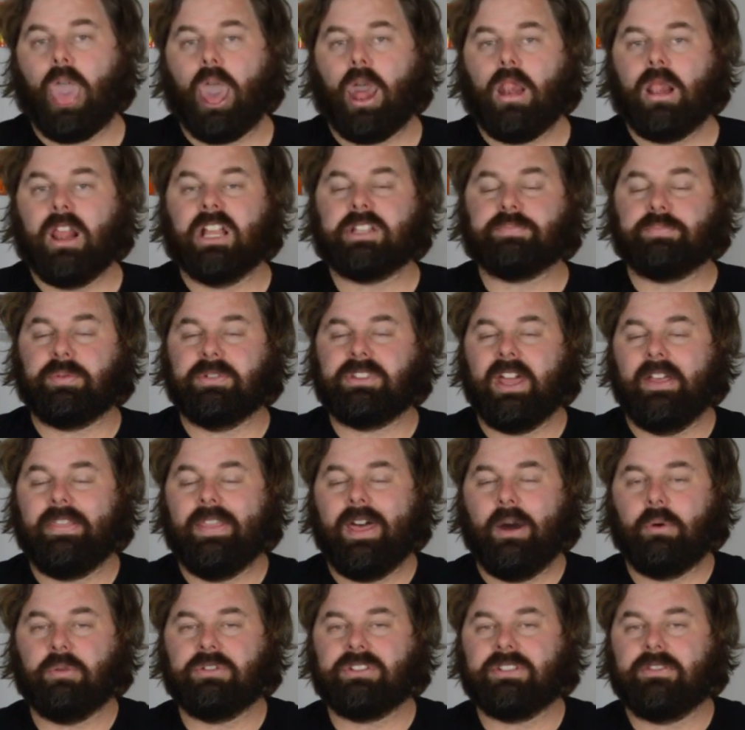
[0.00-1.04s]
Let's pretend
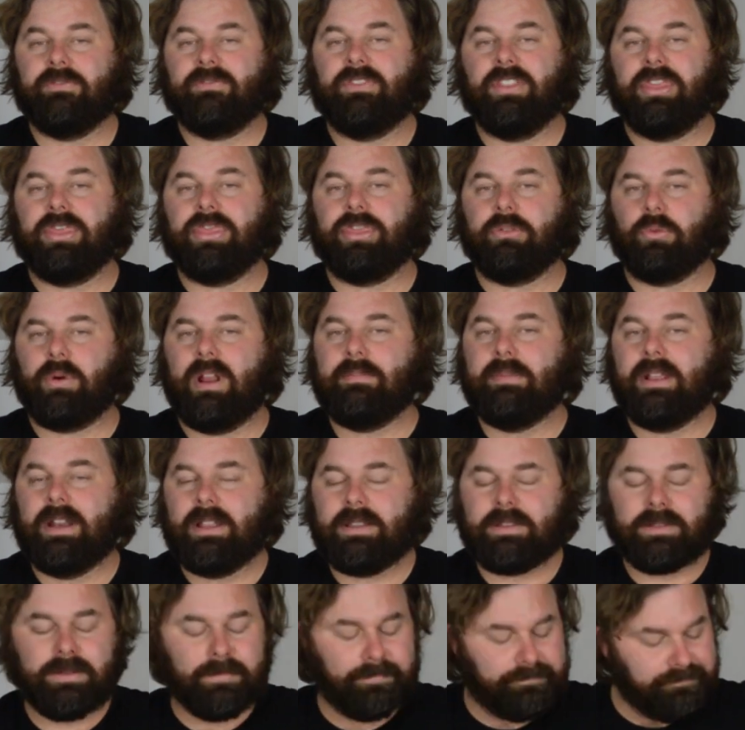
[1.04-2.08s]
that was for 3
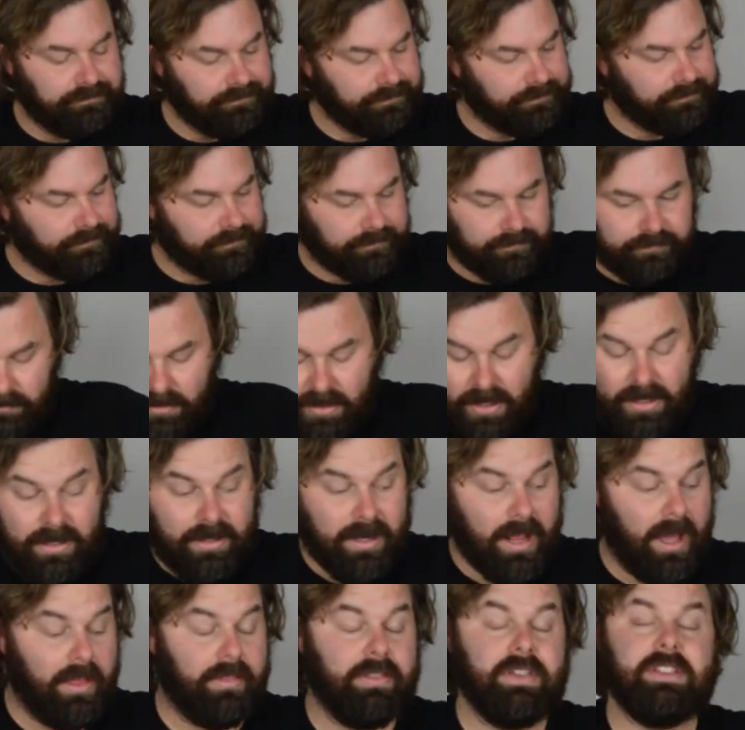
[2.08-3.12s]
minutes.
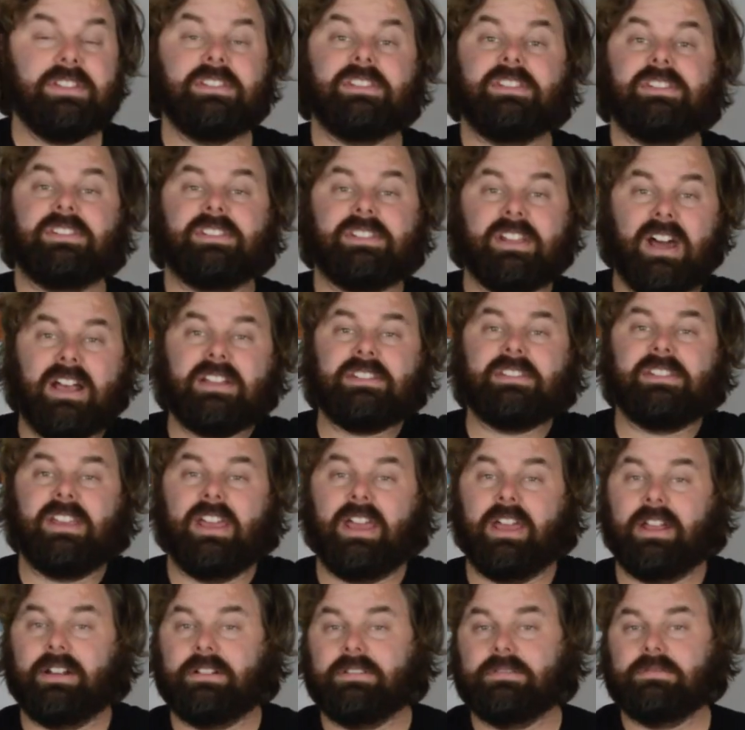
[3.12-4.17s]
Now this star
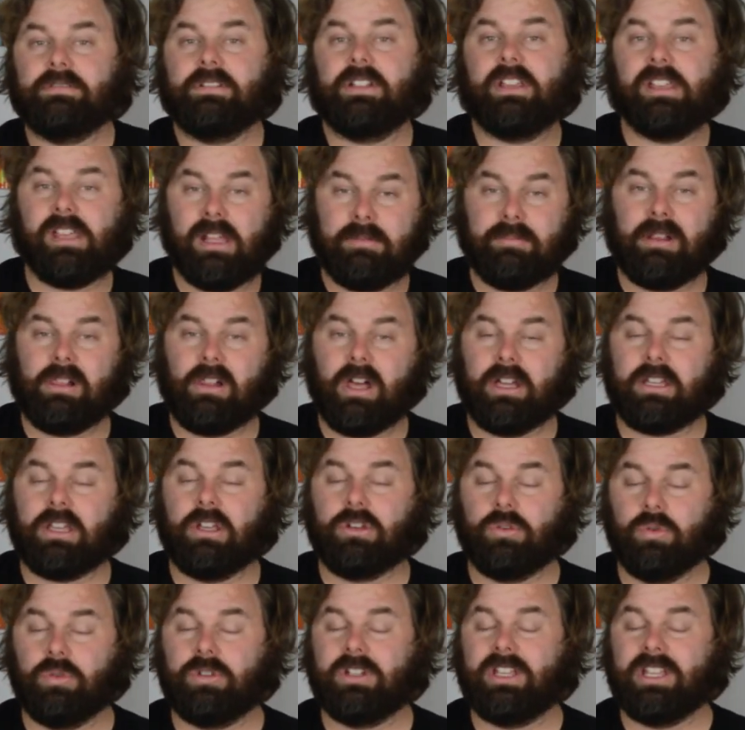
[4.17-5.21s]
sand can be like a
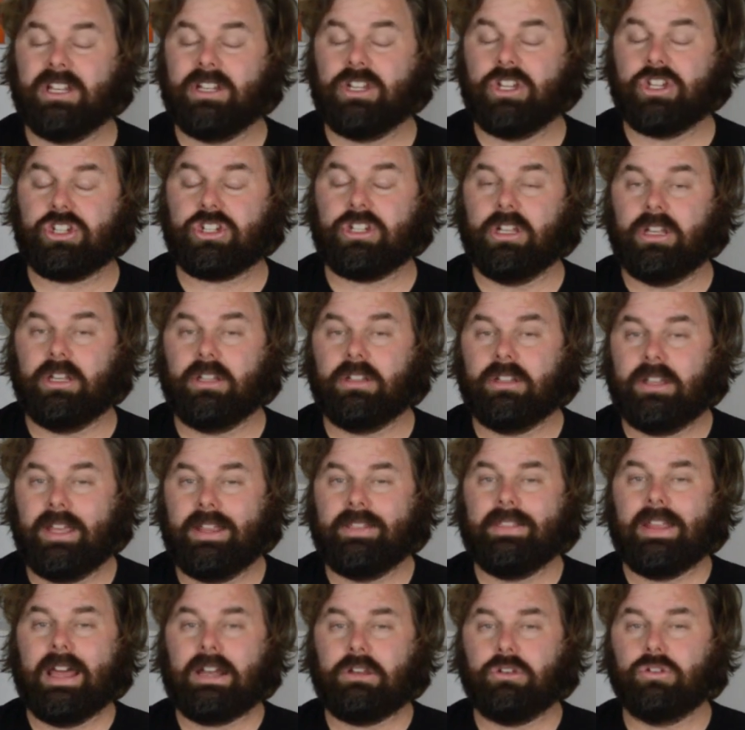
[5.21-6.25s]
good conditioner in
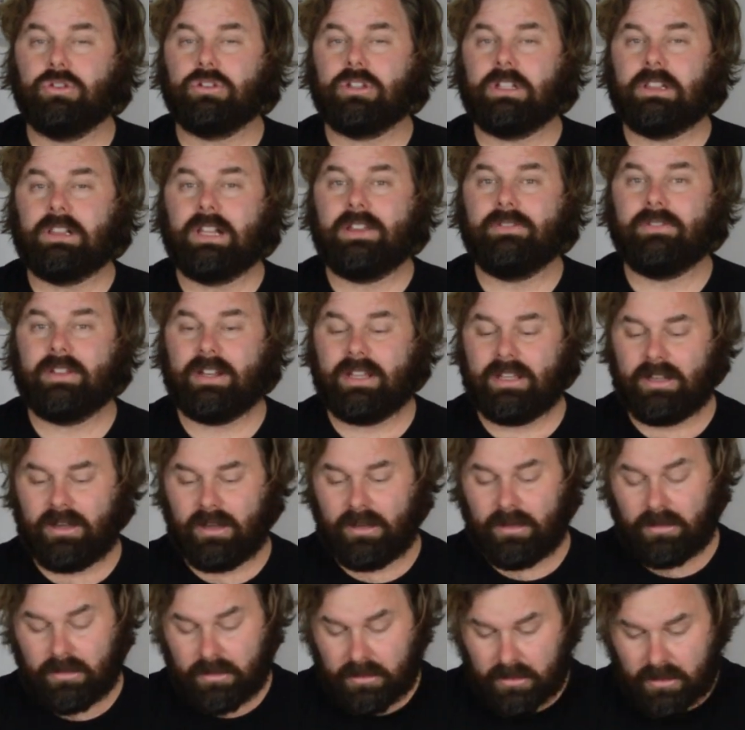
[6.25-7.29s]
that you can leave it in.
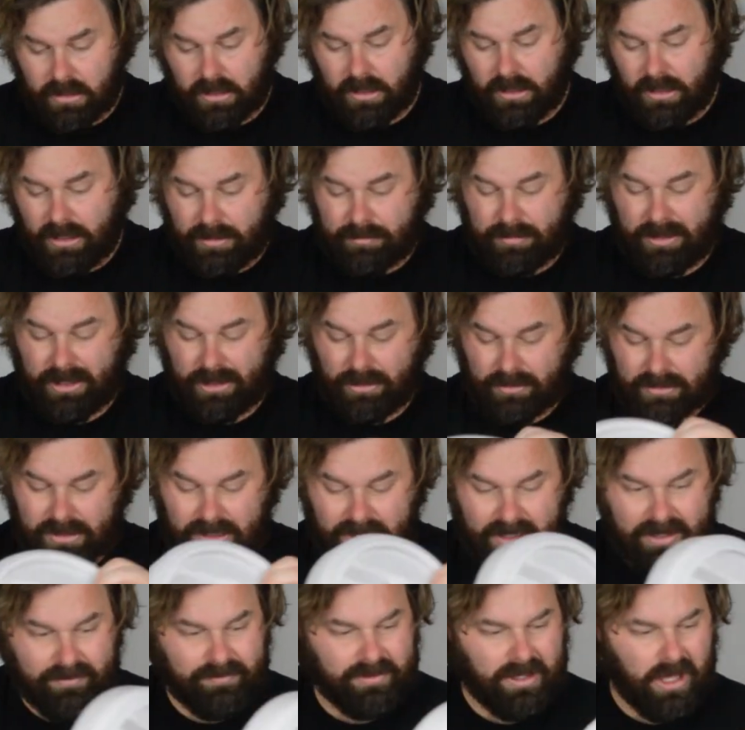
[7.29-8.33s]
But you don't want to
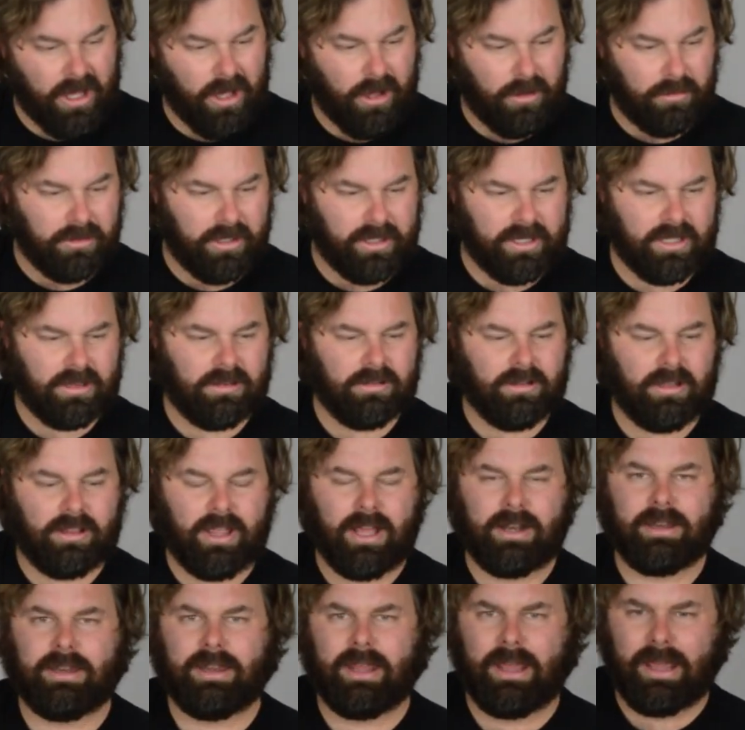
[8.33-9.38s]
leave the whole lot in. Look at
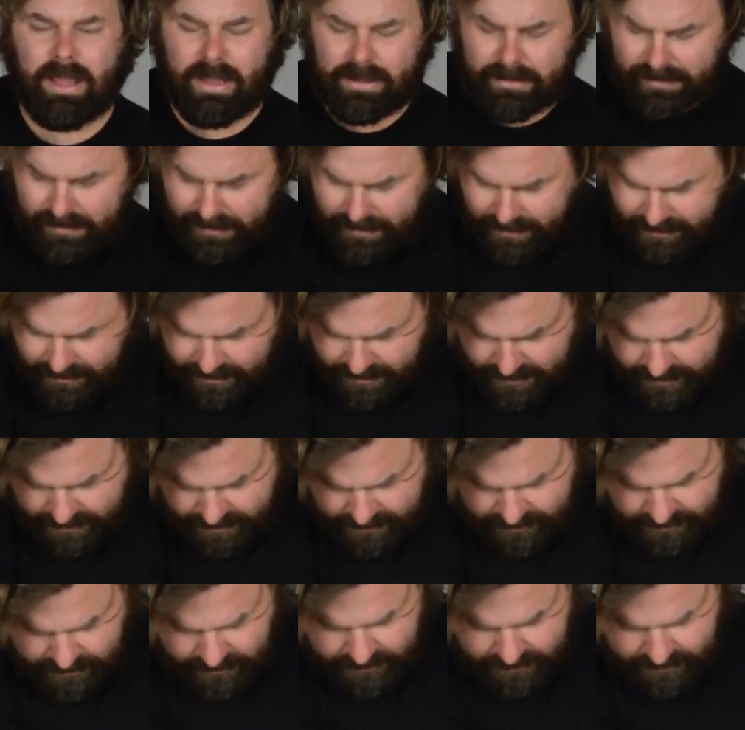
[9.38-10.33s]
that, yes. You